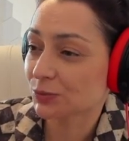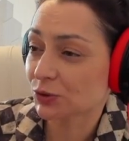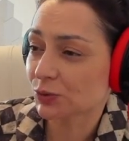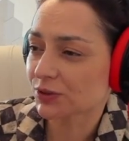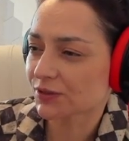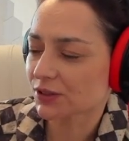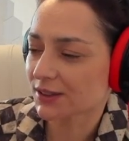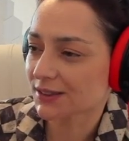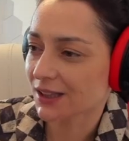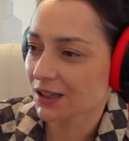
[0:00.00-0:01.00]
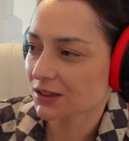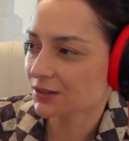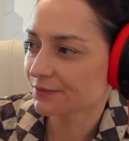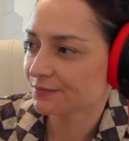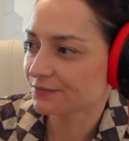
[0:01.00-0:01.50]
beautiful attack.
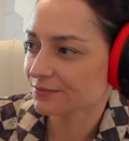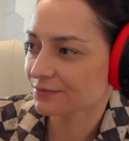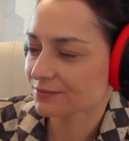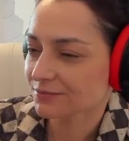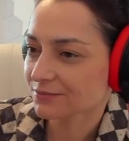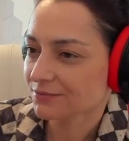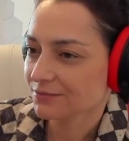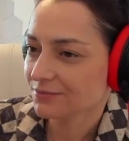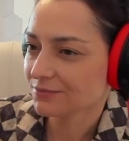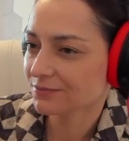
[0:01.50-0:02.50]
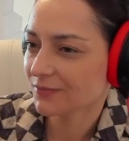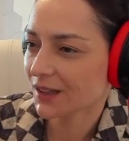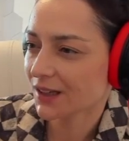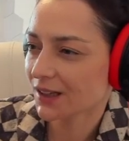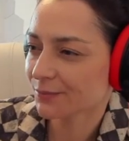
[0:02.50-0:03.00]

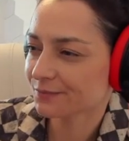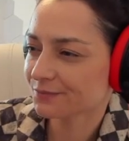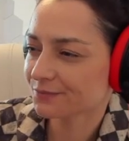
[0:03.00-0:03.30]
Yeah.